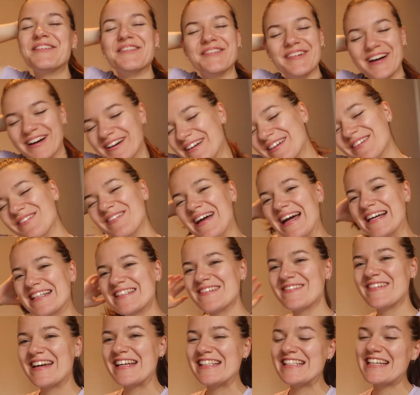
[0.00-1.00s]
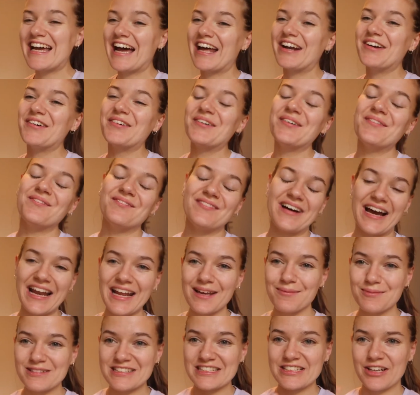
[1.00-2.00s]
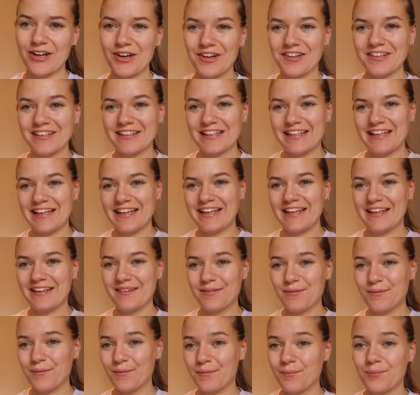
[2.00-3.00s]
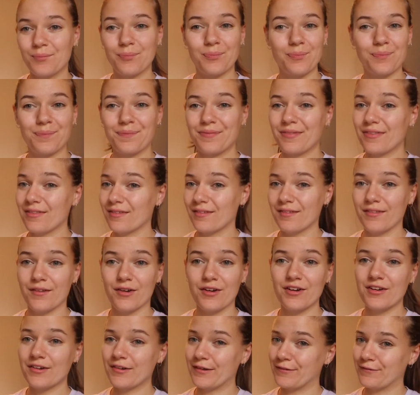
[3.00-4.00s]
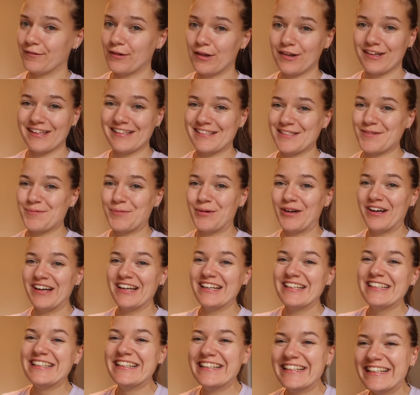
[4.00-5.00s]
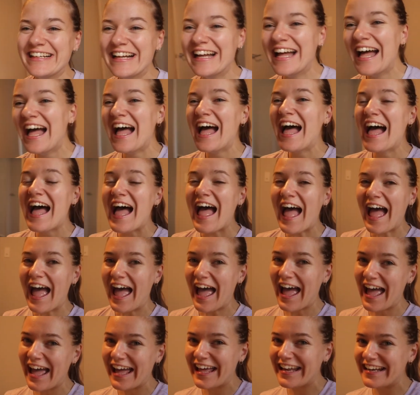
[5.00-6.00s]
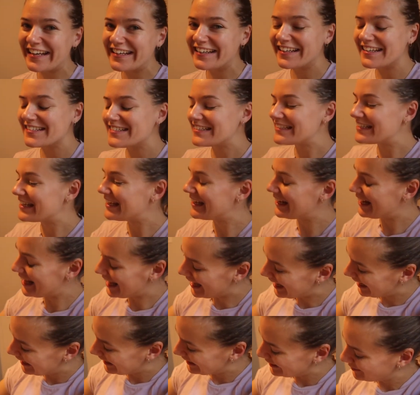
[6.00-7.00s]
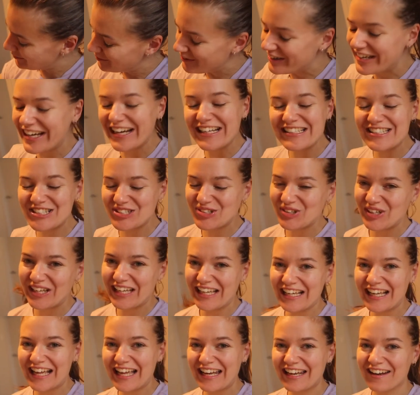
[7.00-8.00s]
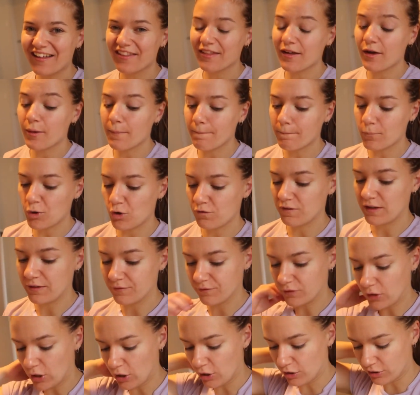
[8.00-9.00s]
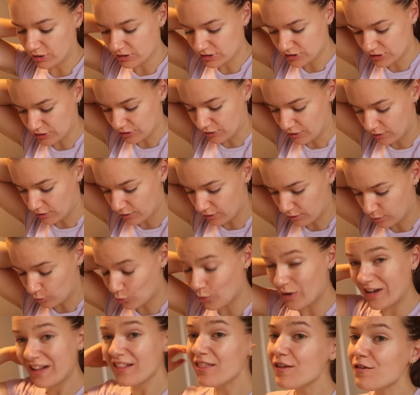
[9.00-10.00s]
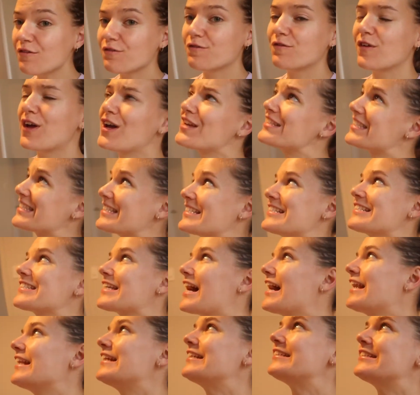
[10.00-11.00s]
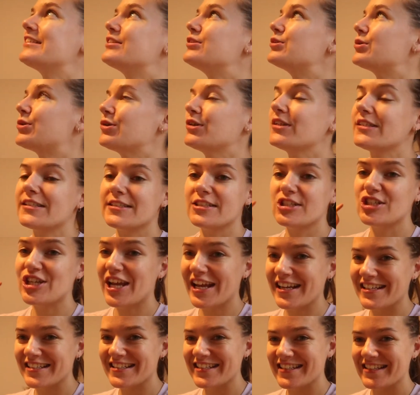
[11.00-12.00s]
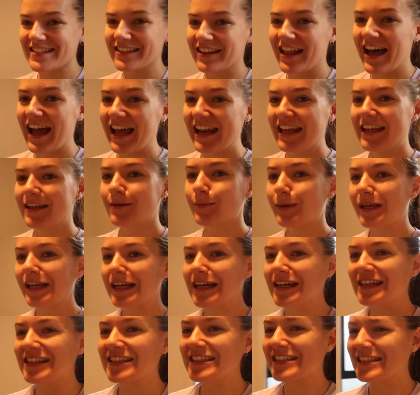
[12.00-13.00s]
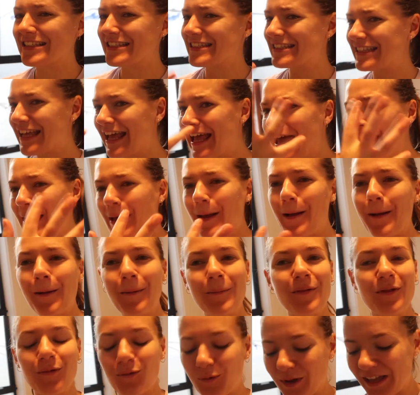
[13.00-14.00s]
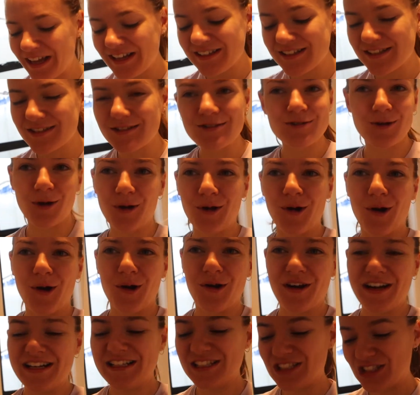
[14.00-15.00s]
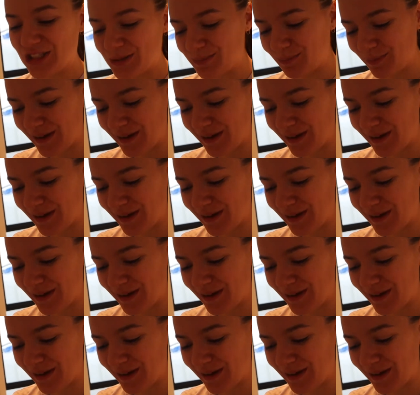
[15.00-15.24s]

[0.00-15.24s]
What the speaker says: Welcome back to my channel. My name is Coralie. Not a good vlogging spot. And today we are doing another moving vlog. So one of the first things I need to do is change this lighting because we are so orange.